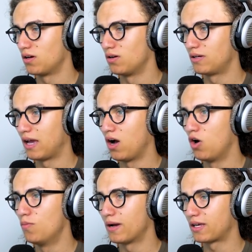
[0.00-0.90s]
Okay.
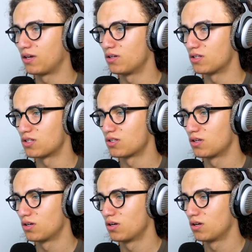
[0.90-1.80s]
Oh my goodness.
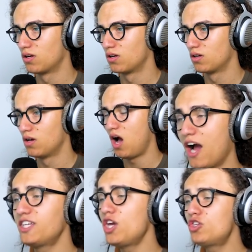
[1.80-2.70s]

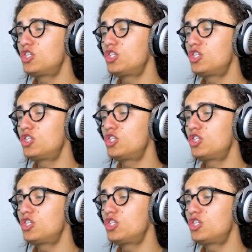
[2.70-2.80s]
Are you